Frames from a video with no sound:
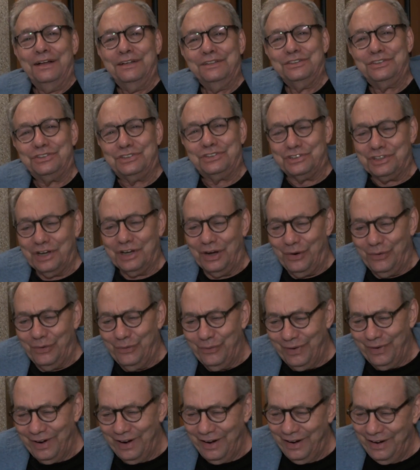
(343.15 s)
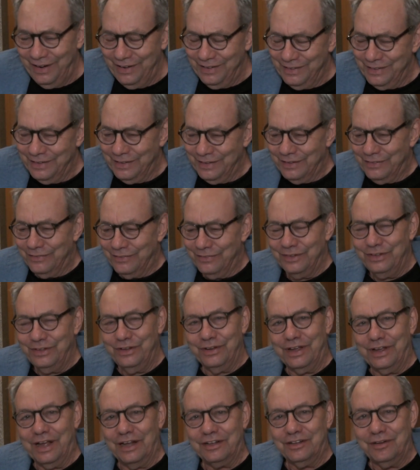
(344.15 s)
So when
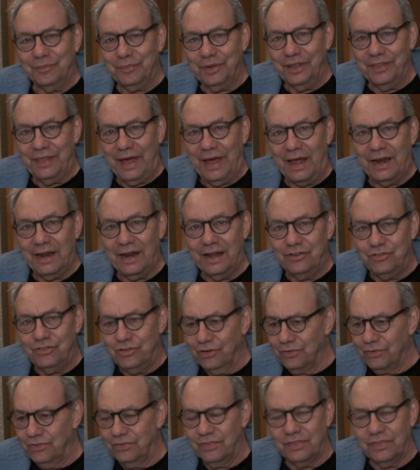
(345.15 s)
you get to be that age,